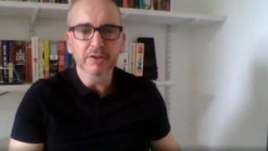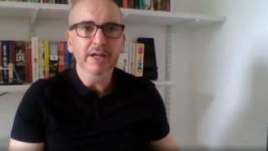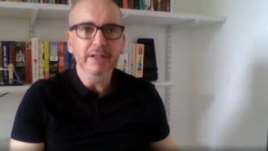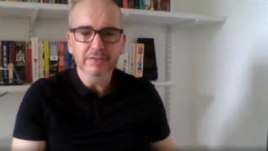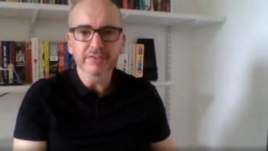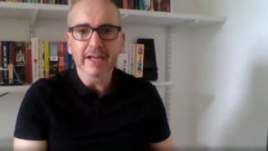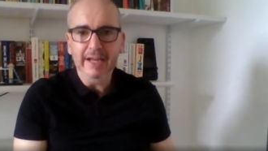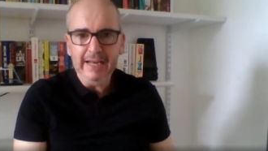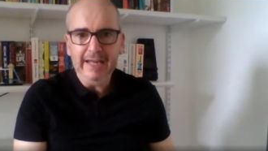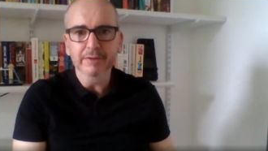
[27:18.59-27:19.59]
and I
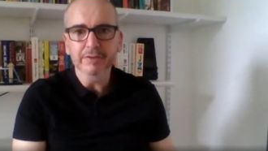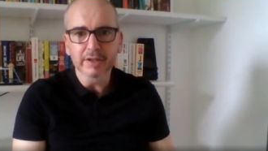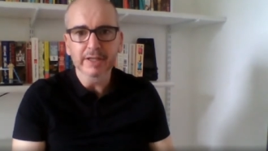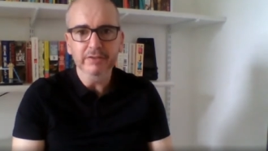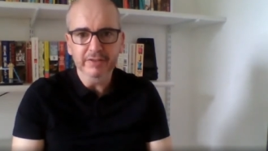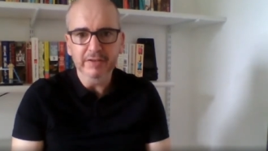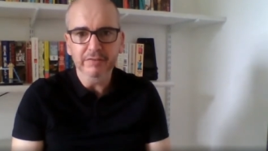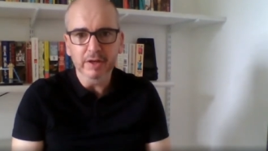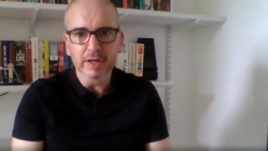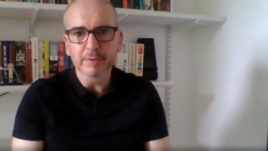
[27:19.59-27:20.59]
understand cloud, and I
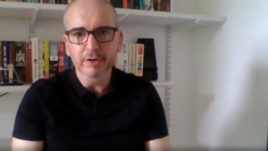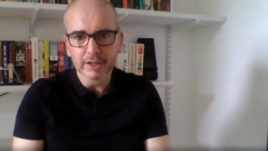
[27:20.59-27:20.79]
understand cyber,